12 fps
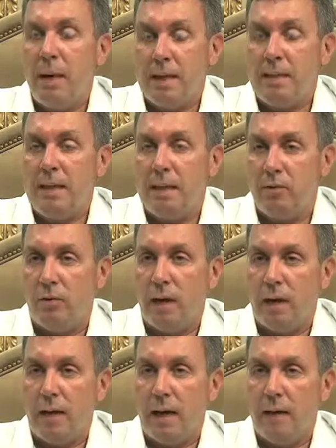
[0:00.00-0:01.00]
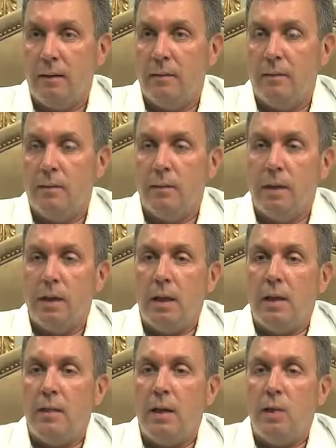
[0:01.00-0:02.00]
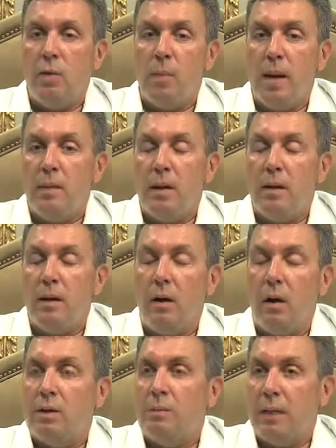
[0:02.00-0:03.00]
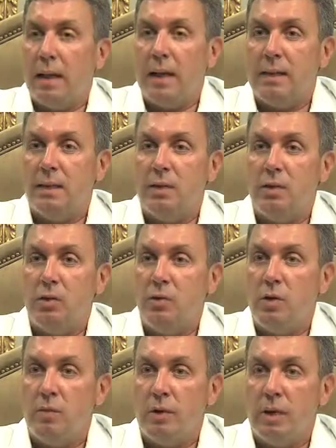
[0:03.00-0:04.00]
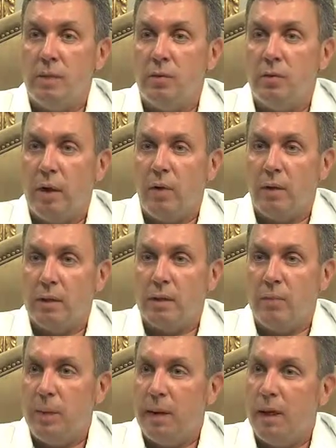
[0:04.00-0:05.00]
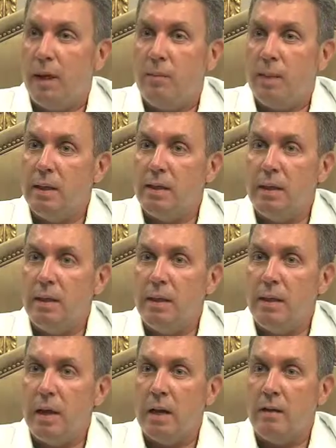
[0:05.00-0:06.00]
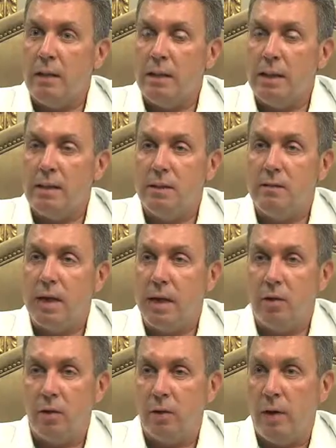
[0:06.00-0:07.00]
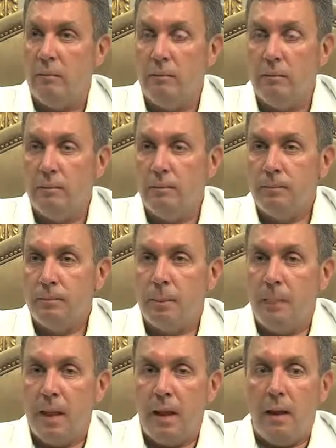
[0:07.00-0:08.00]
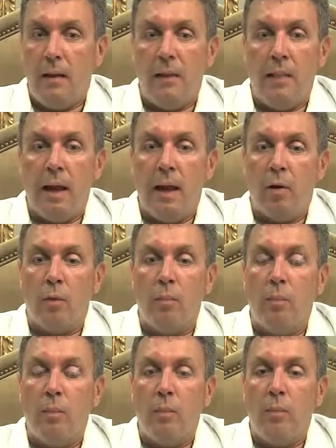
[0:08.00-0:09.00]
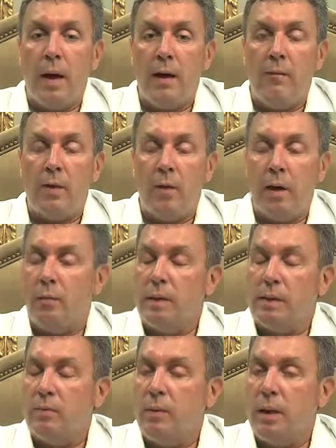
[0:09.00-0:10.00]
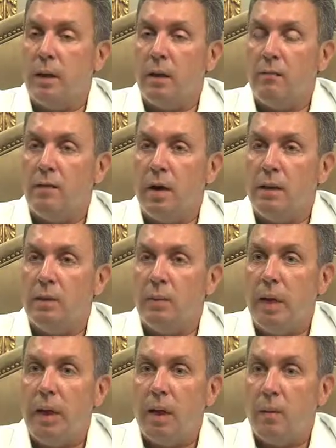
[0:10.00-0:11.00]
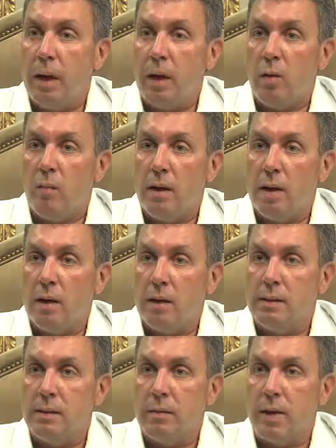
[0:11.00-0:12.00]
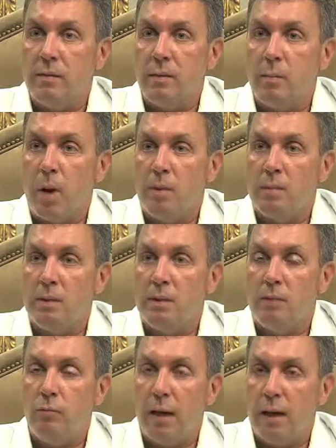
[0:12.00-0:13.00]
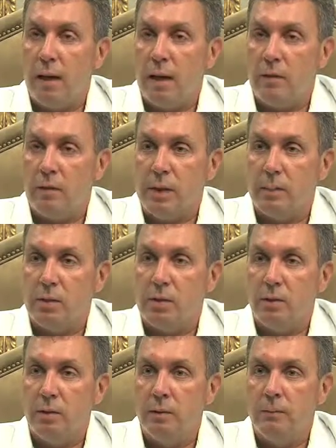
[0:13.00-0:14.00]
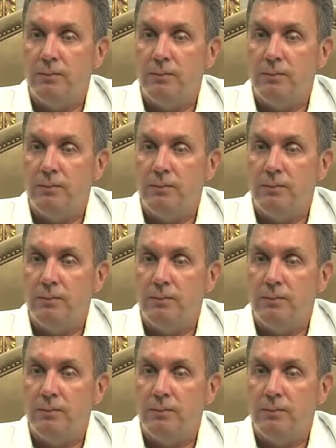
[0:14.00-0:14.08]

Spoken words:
by a standard like that, then your baby ultimately has a 2 to 3 times greater risk of being admitted to the neonatal intensive care unit. They have a greater risk of being confined to an incubator because they're having problems regulating their temperature,